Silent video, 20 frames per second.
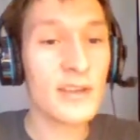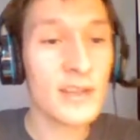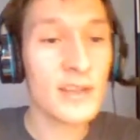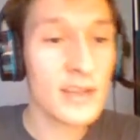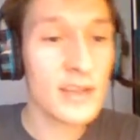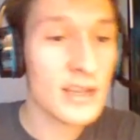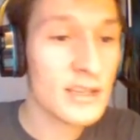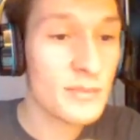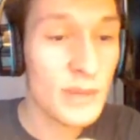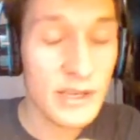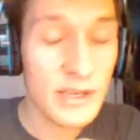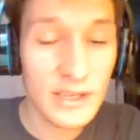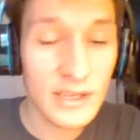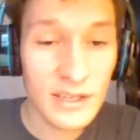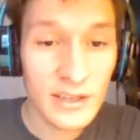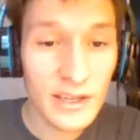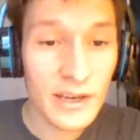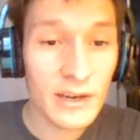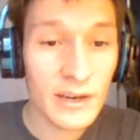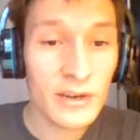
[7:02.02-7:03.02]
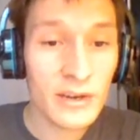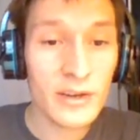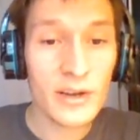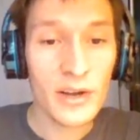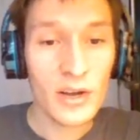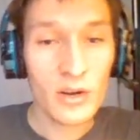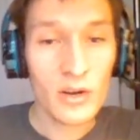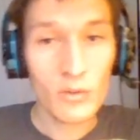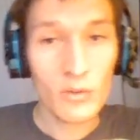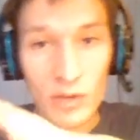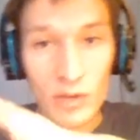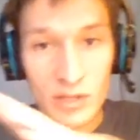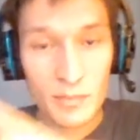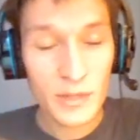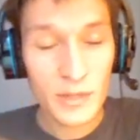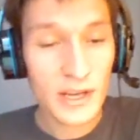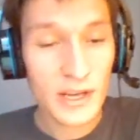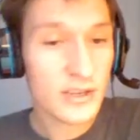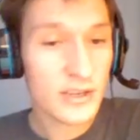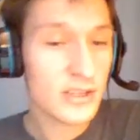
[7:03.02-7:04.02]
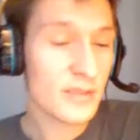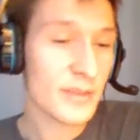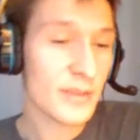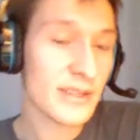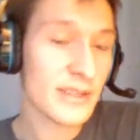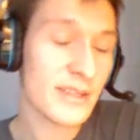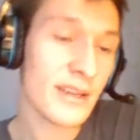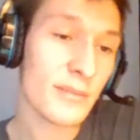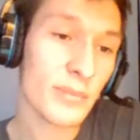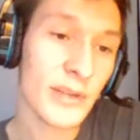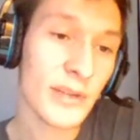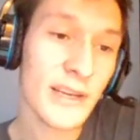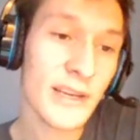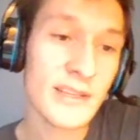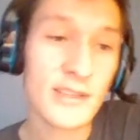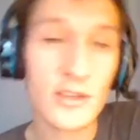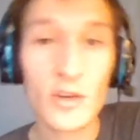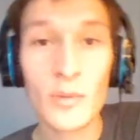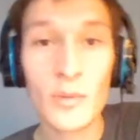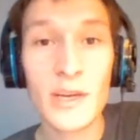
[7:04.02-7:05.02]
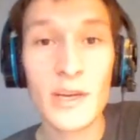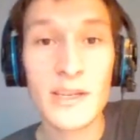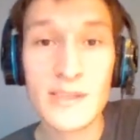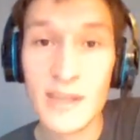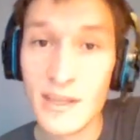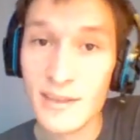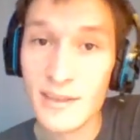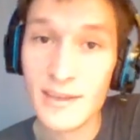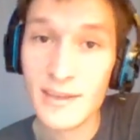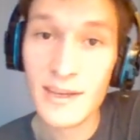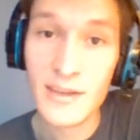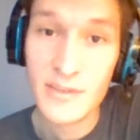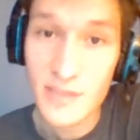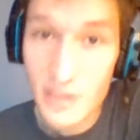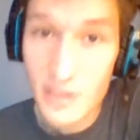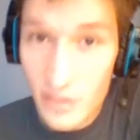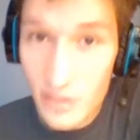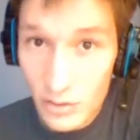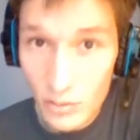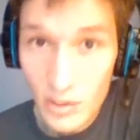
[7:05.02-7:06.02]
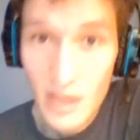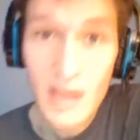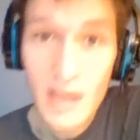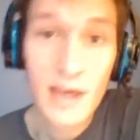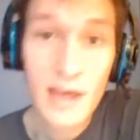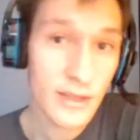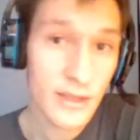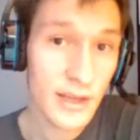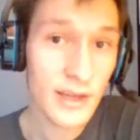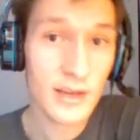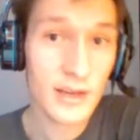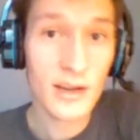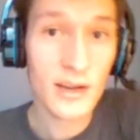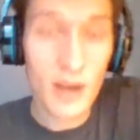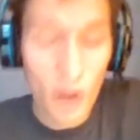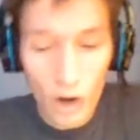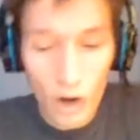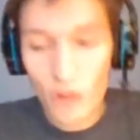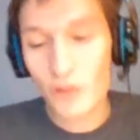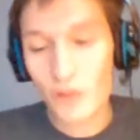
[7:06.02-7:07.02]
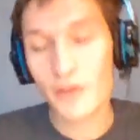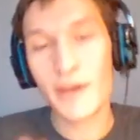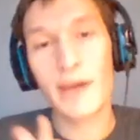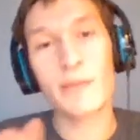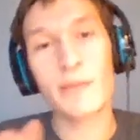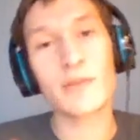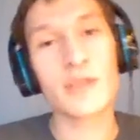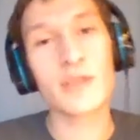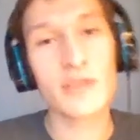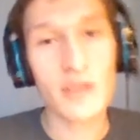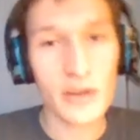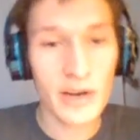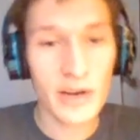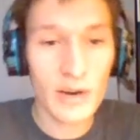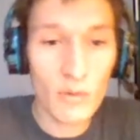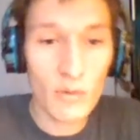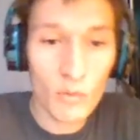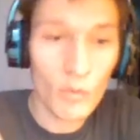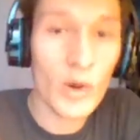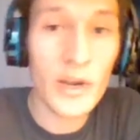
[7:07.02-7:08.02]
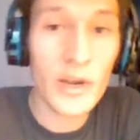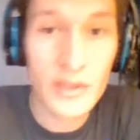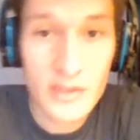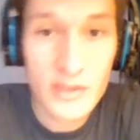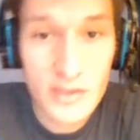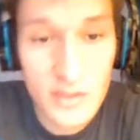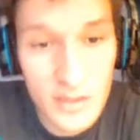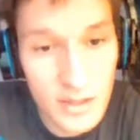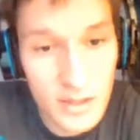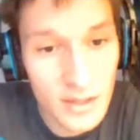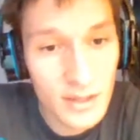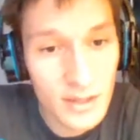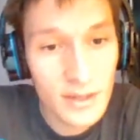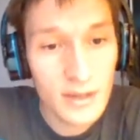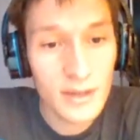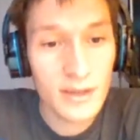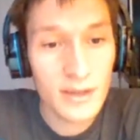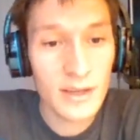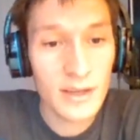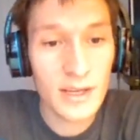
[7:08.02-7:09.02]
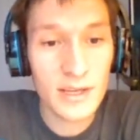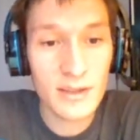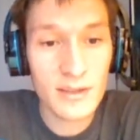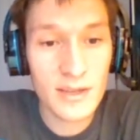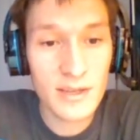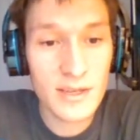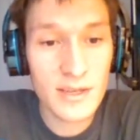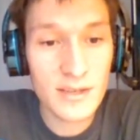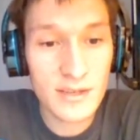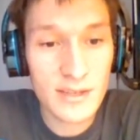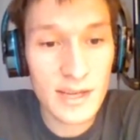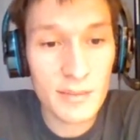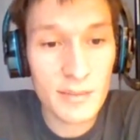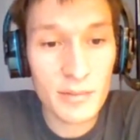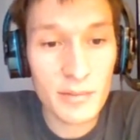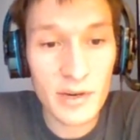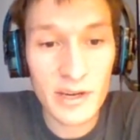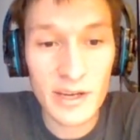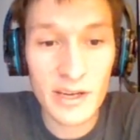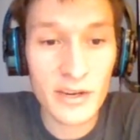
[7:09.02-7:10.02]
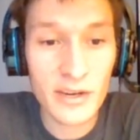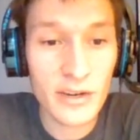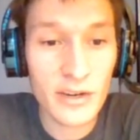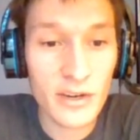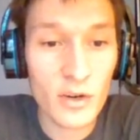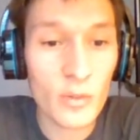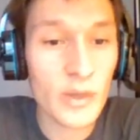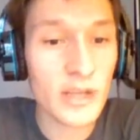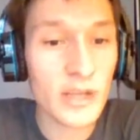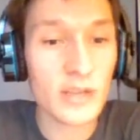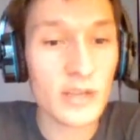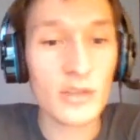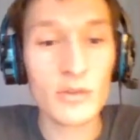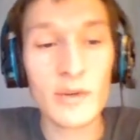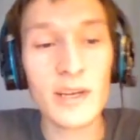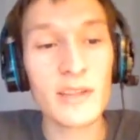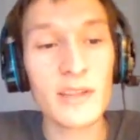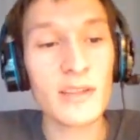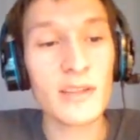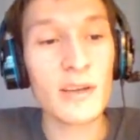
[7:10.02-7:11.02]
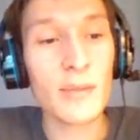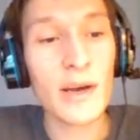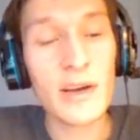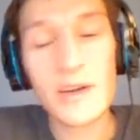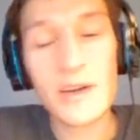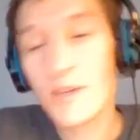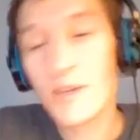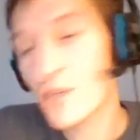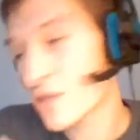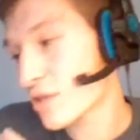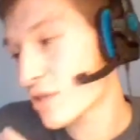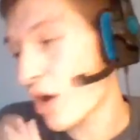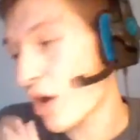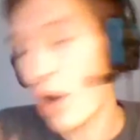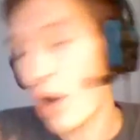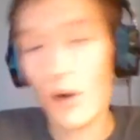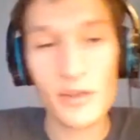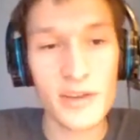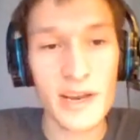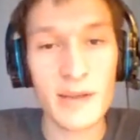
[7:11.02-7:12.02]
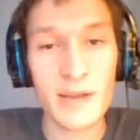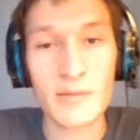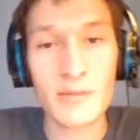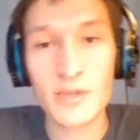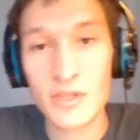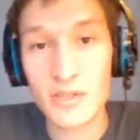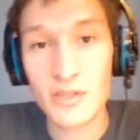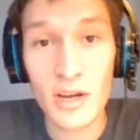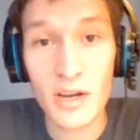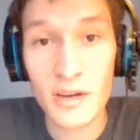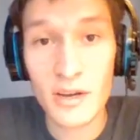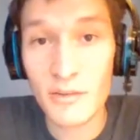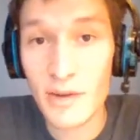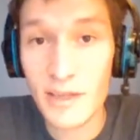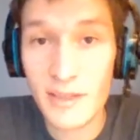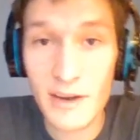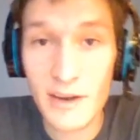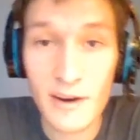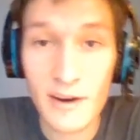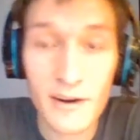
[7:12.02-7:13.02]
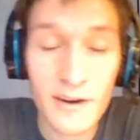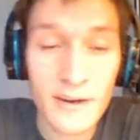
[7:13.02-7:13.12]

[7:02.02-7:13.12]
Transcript: has been declared, once blockers have been set in place and nobody has anything else to do, then all the damage is done at once. In this step right here. Nobody can do anything about it, just all the damage is done right there.